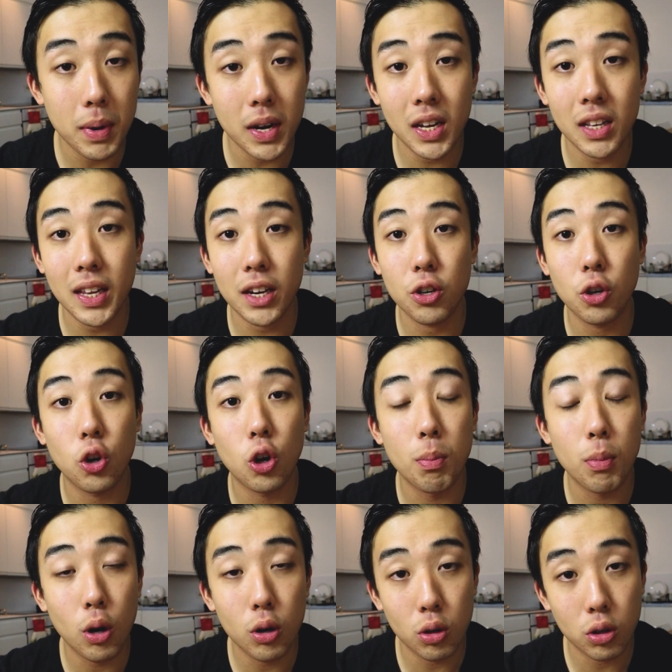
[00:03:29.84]
meaning that your
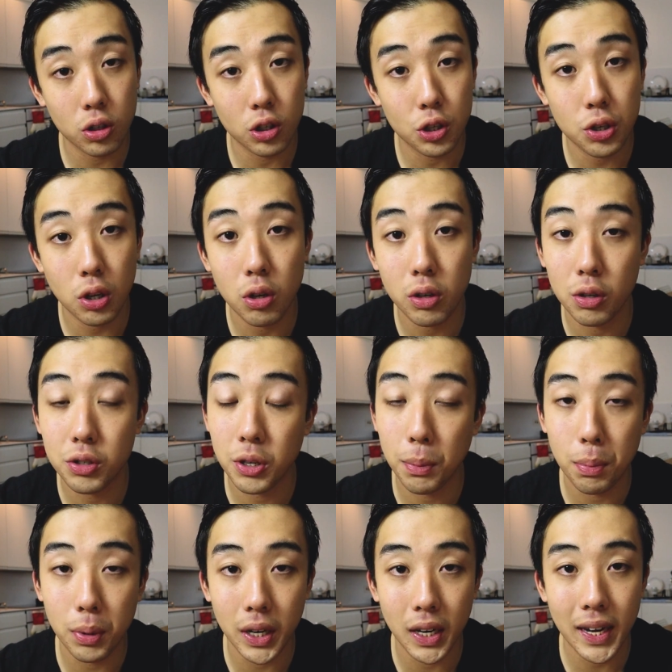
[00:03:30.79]
hormonal control goes
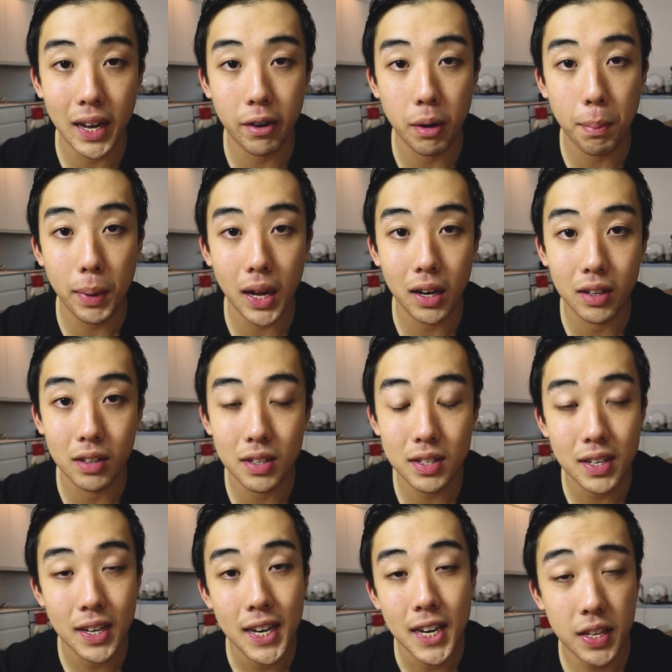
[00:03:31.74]
completely out of
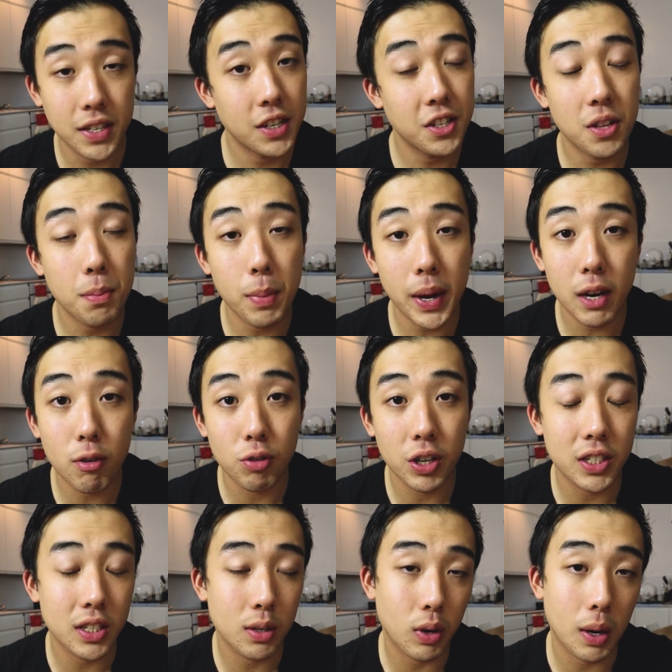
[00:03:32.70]
balance. This is the main
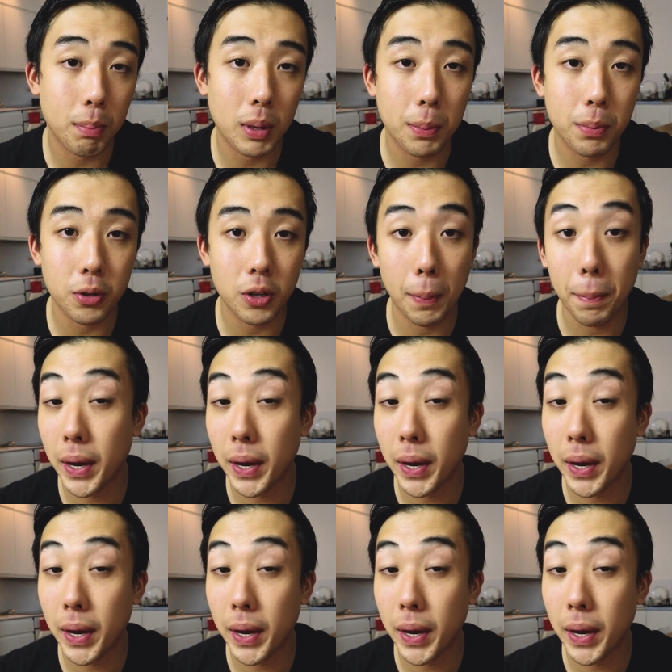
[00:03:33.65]
reason why people